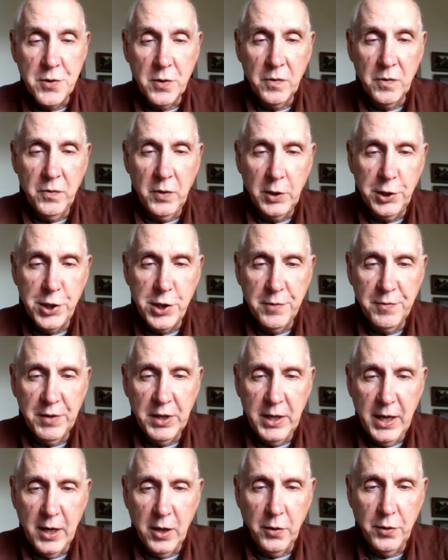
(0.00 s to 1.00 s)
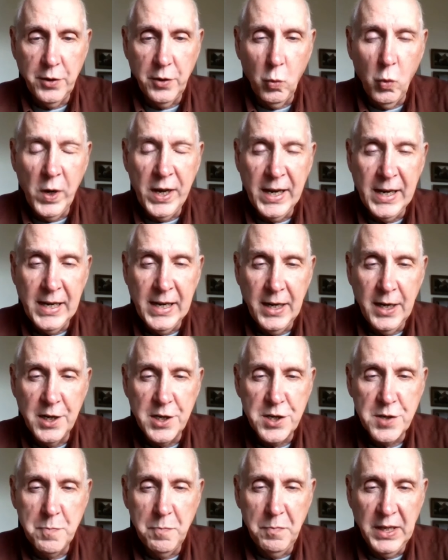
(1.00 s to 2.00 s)
or function of a noun, the way
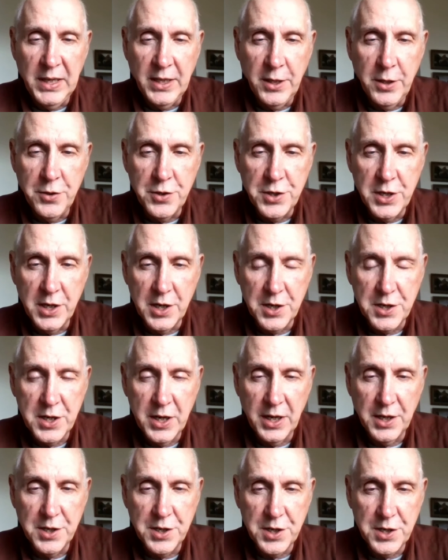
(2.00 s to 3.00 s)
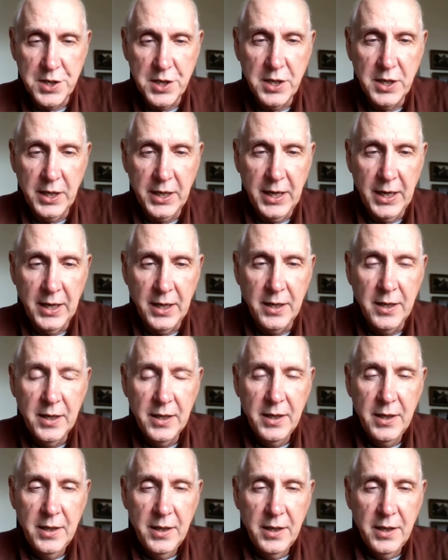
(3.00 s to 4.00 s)
it's being used in a sentence, is indicated
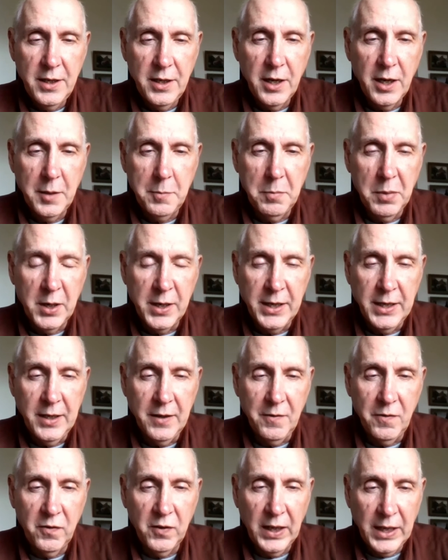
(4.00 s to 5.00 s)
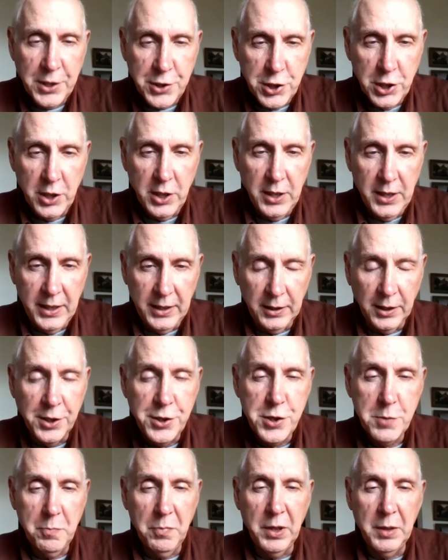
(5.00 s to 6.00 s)
not by inflection in
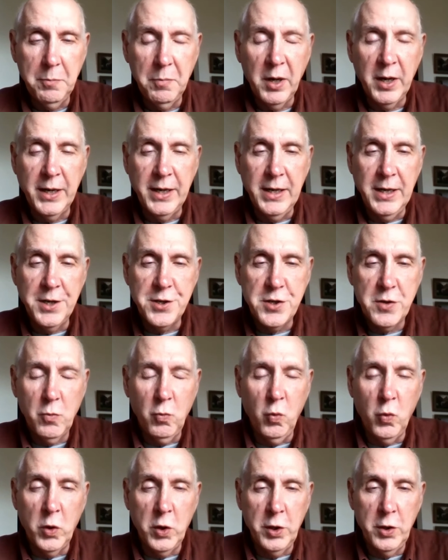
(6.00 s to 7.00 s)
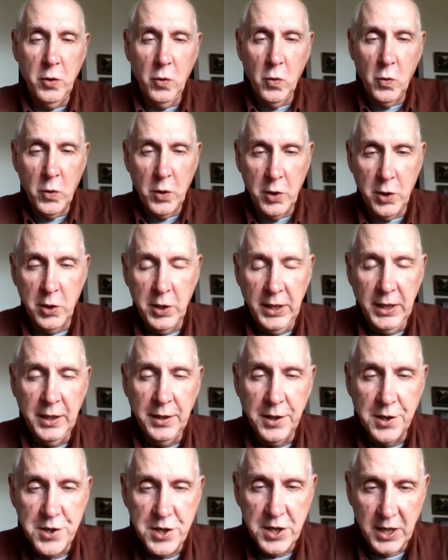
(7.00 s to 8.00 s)
English, but by its word order in
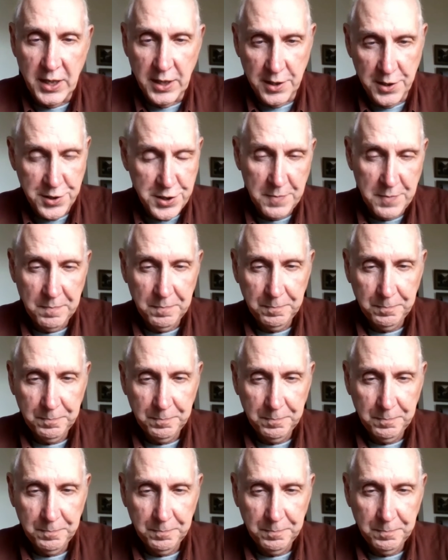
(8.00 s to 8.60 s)
the sentence.